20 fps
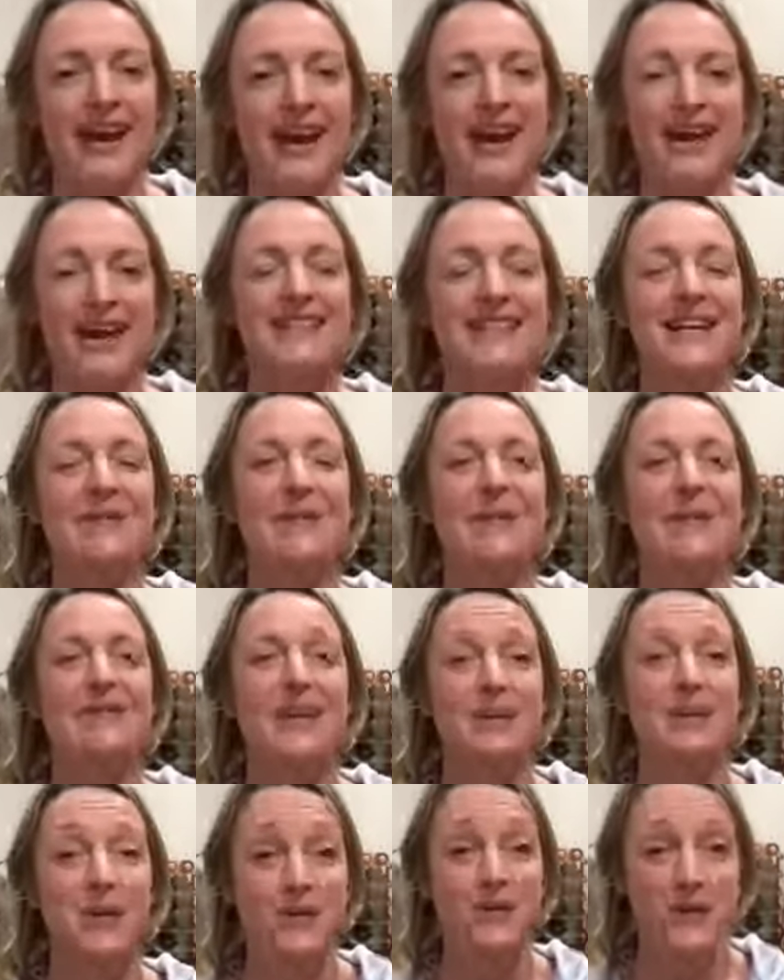Exhale, both
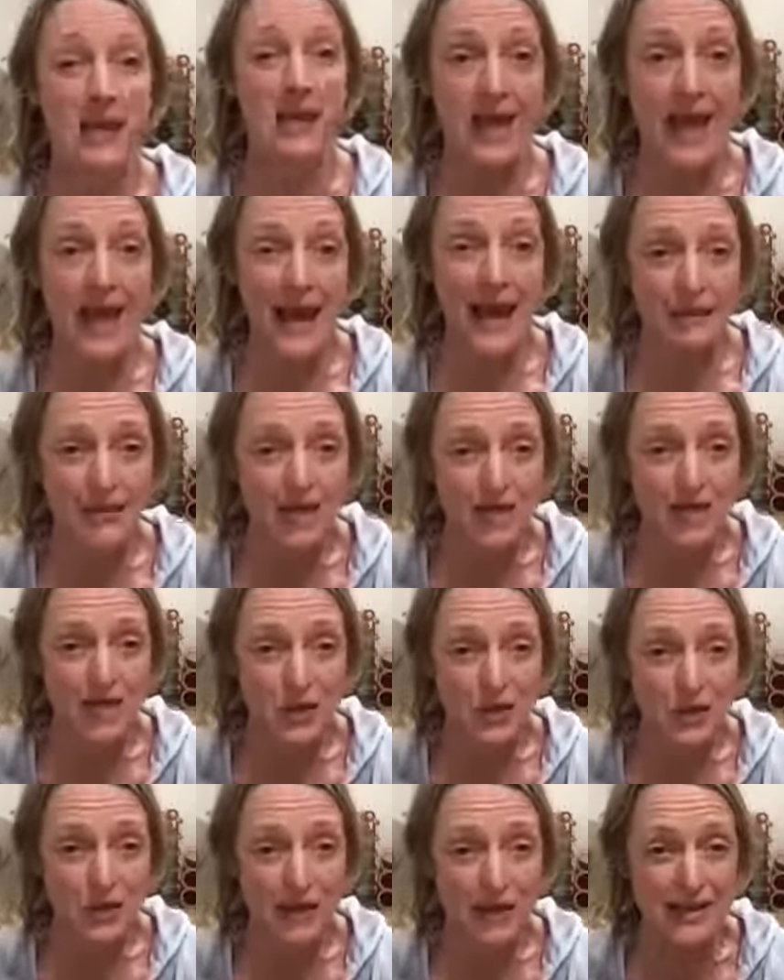elbows, left knee.
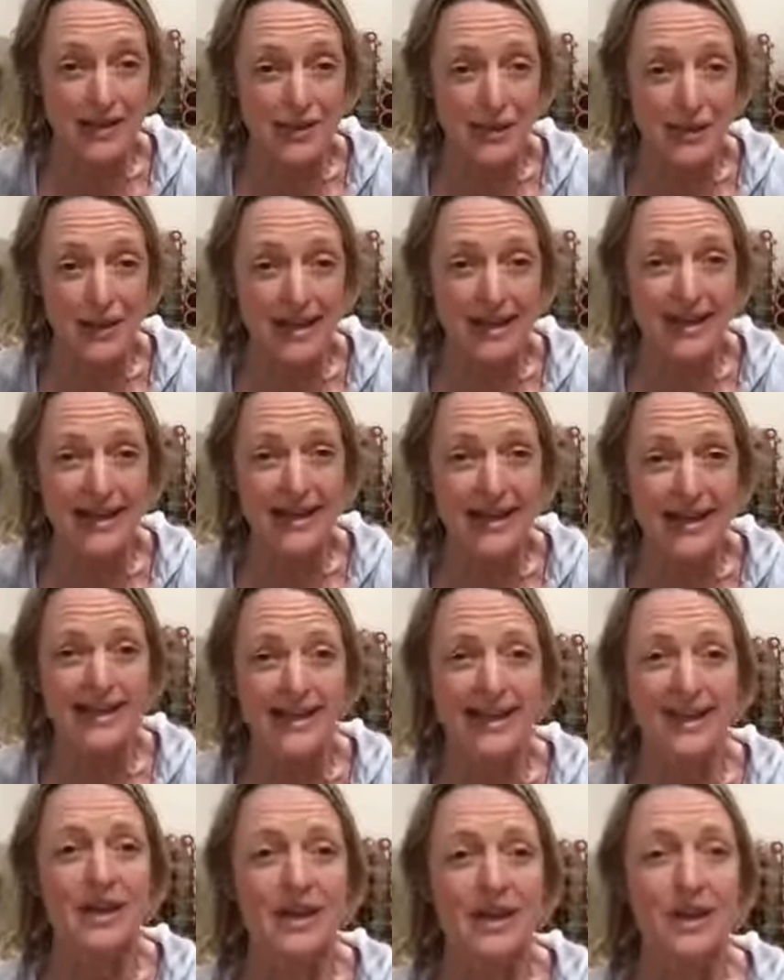Straighten the right leg.